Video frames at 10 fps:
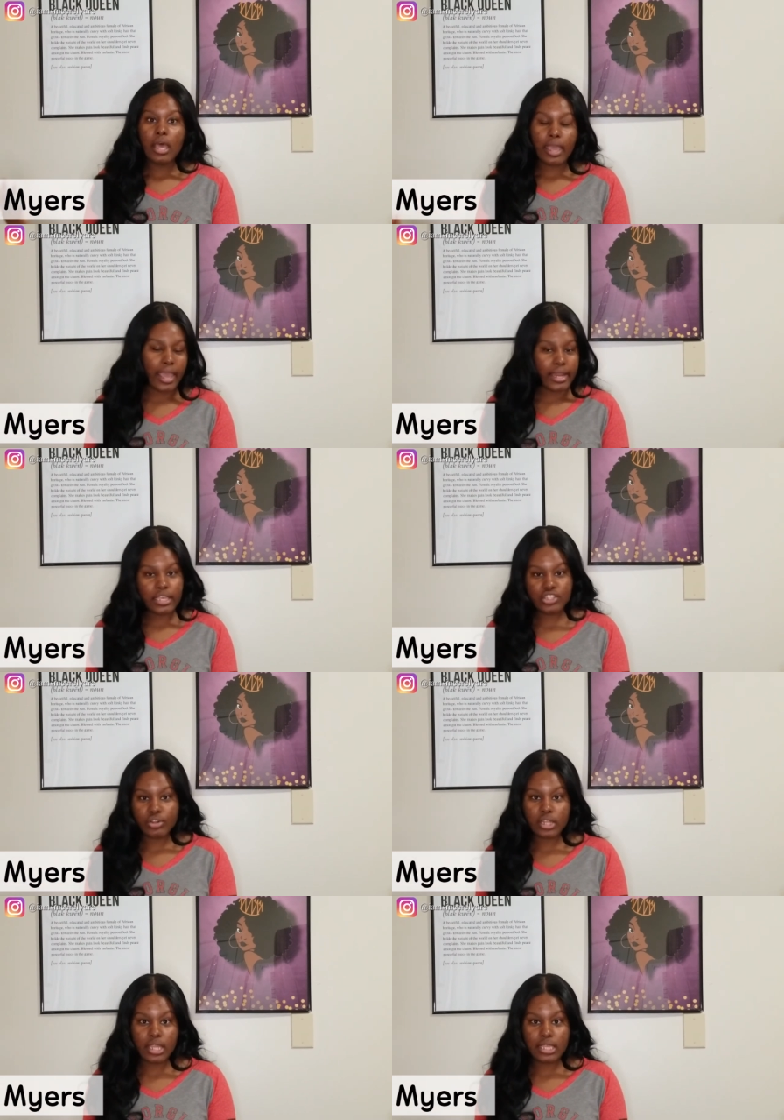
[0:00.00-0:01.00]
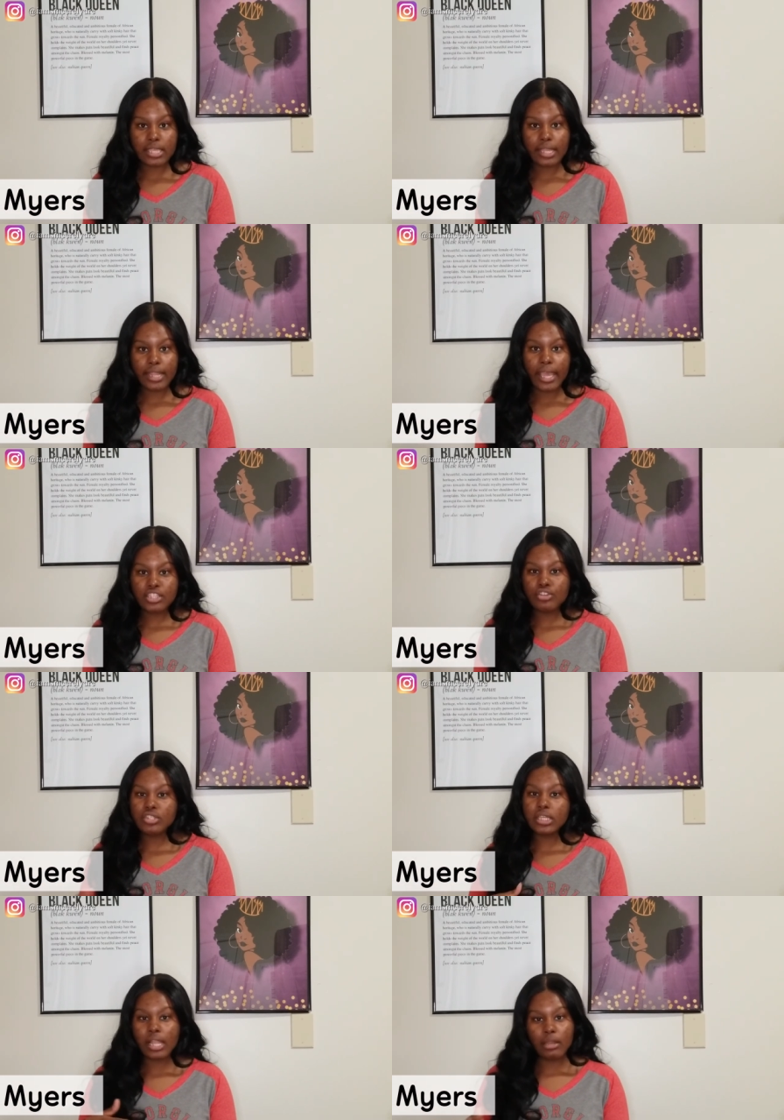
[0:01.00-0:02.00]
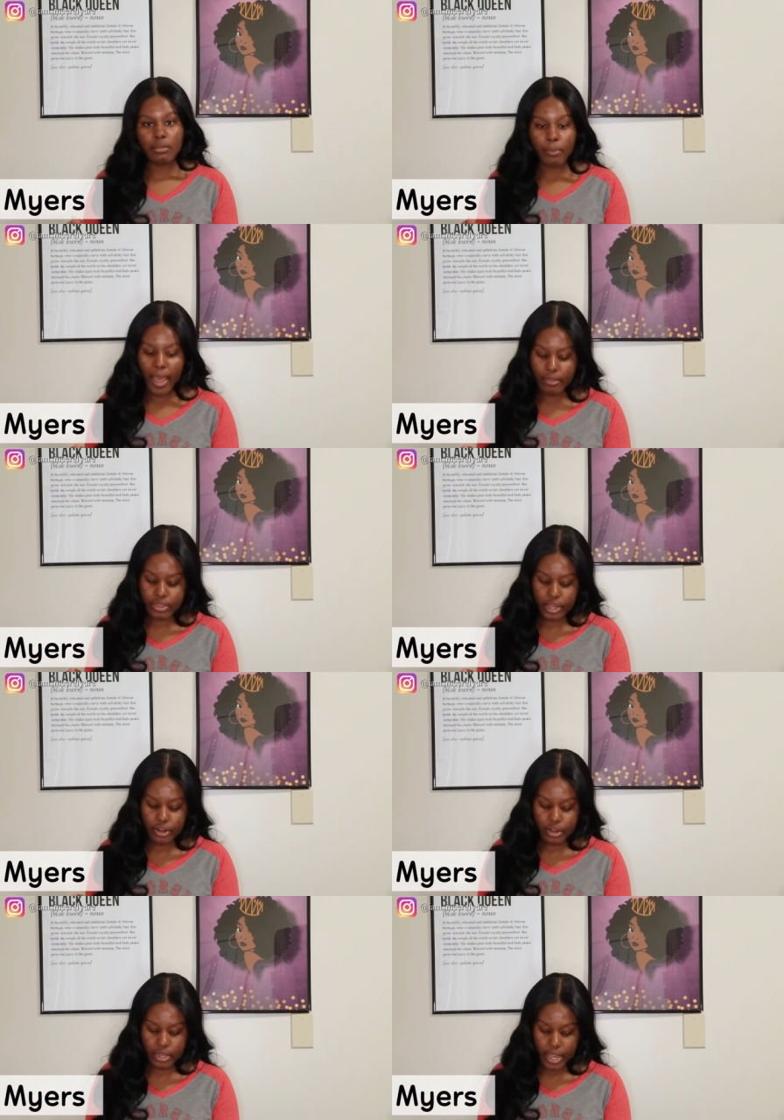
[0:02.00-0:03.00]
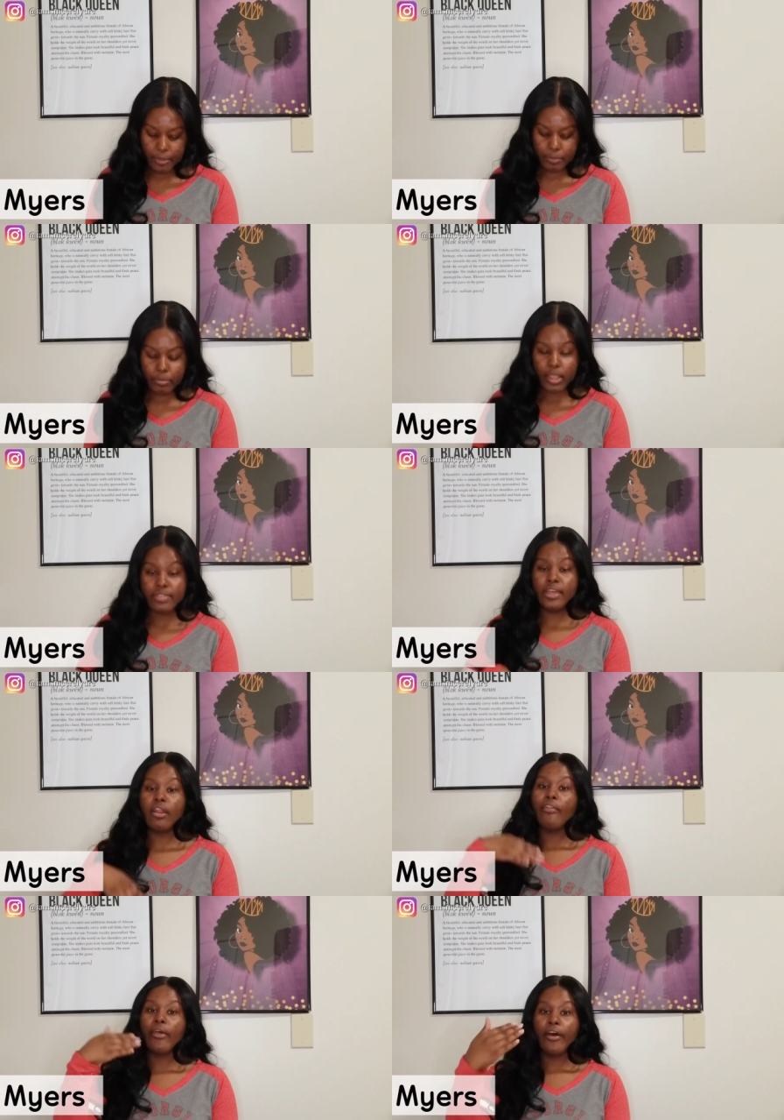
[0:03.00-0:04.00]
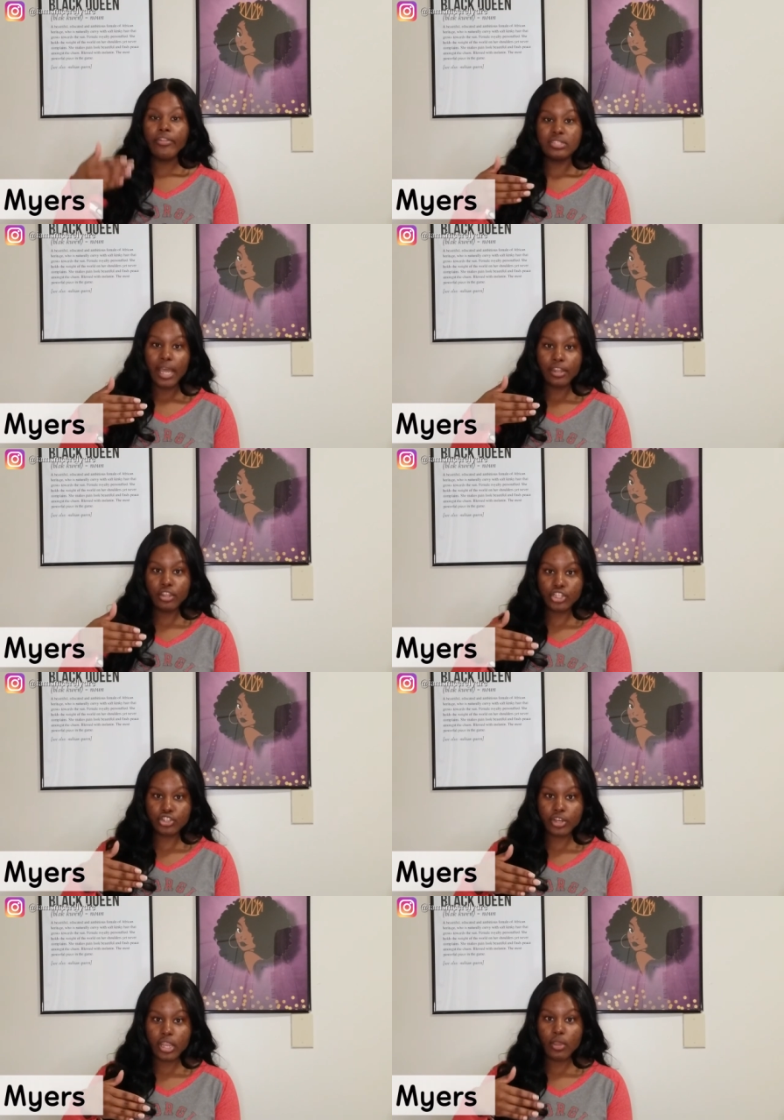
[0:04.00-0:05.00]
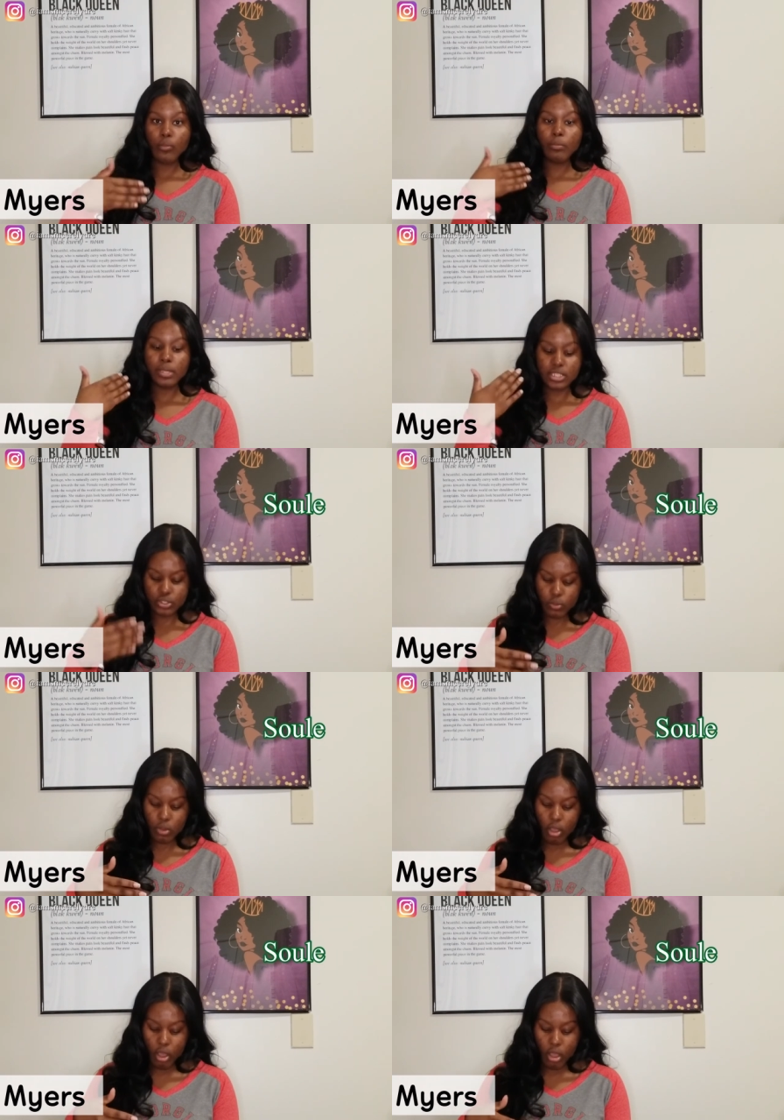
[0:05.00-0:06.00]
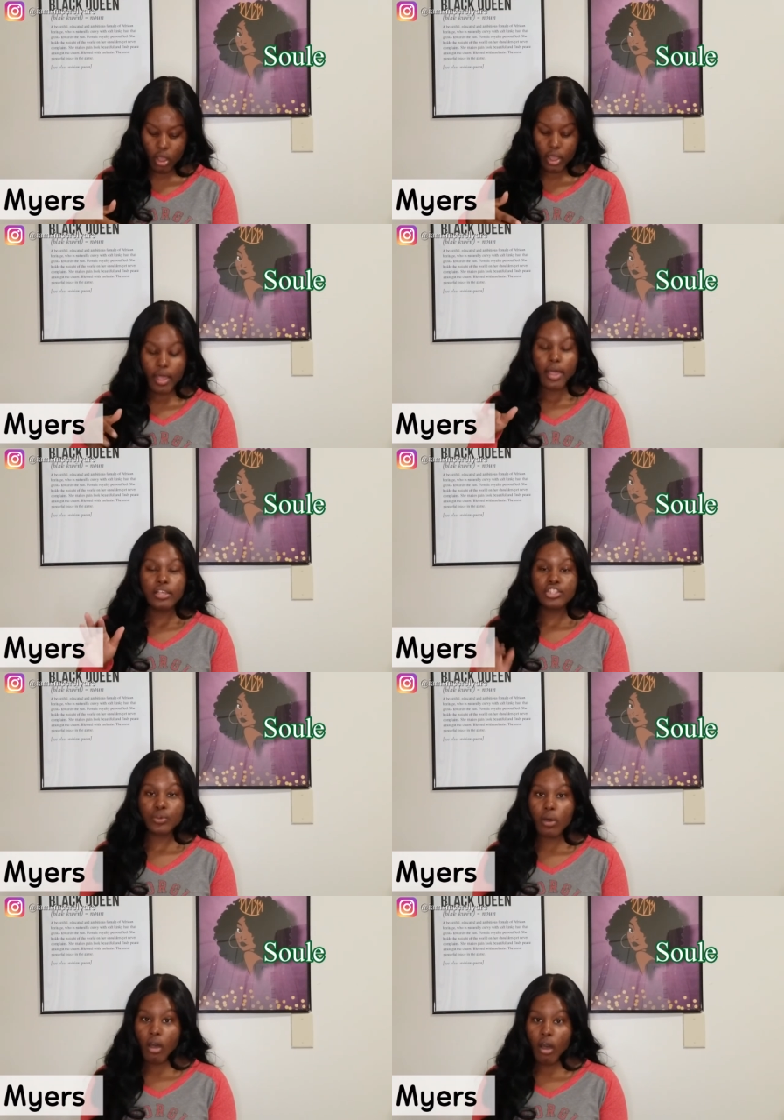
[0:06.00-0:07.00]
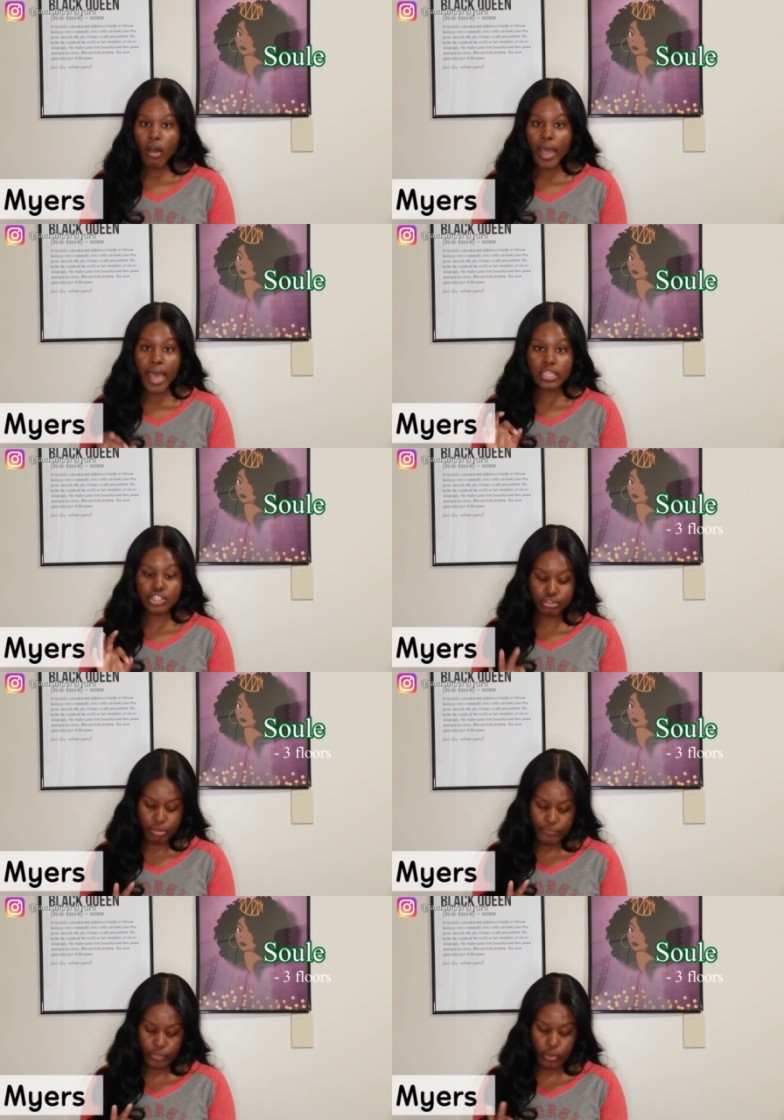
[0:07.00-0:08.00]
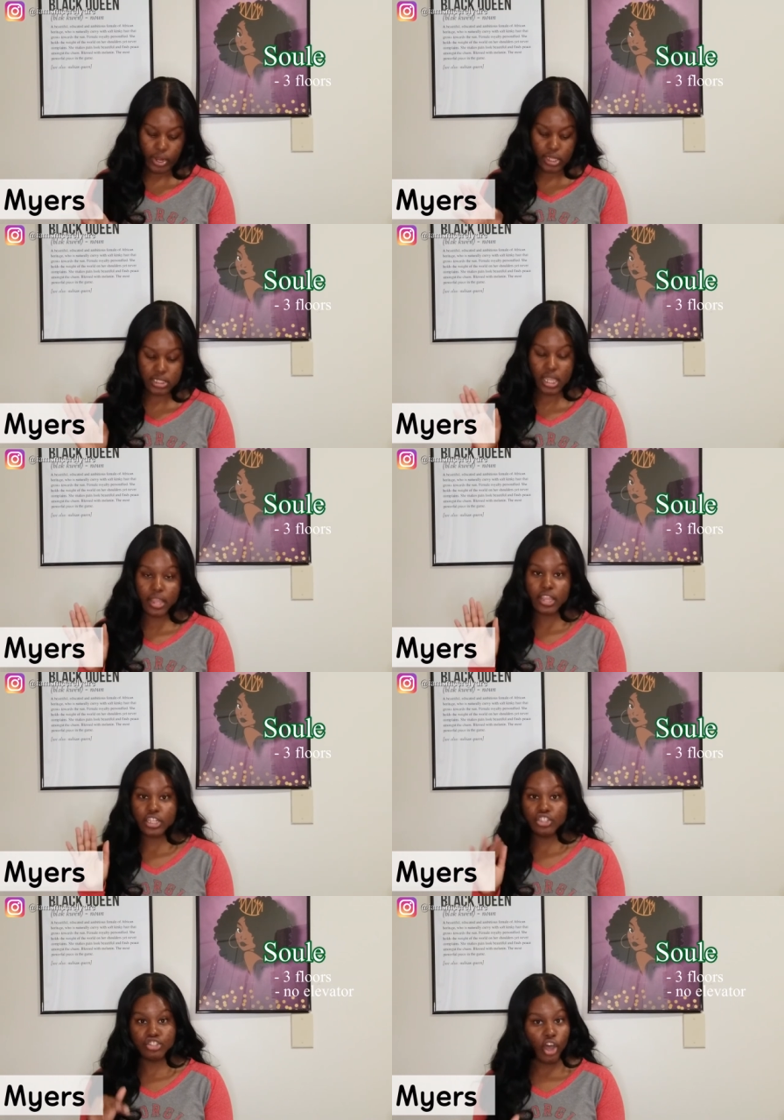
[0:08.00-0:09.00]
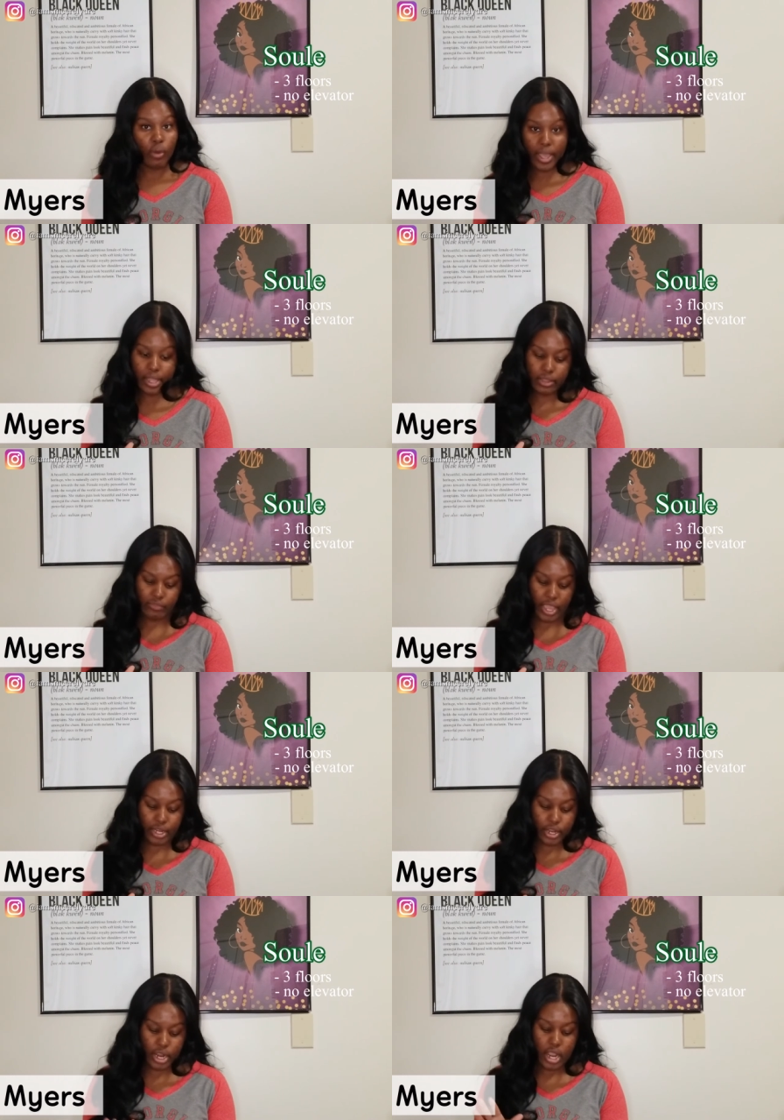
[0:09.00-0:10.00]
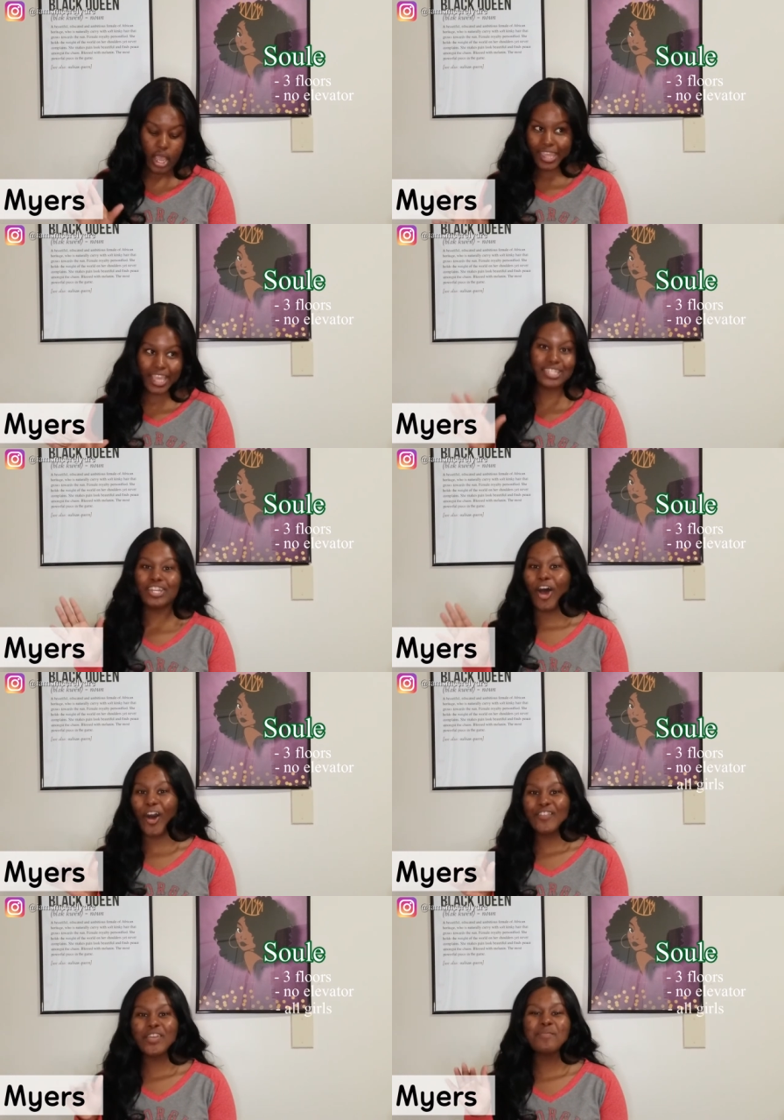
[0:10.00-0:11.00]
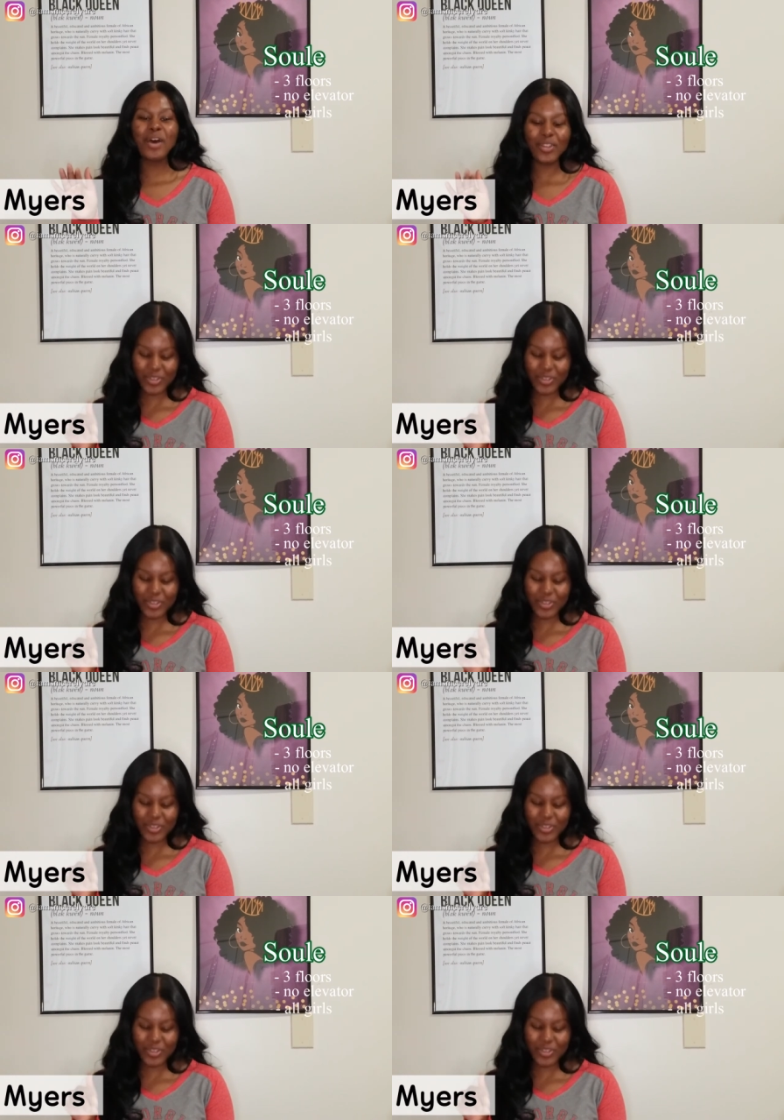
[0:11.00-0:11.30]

any sort of things like that. So you see a lot of people out there during the day. Then on the other side of the street will be Soule Hall. Soule Hall has three floors. There's no elevator. It's an all-female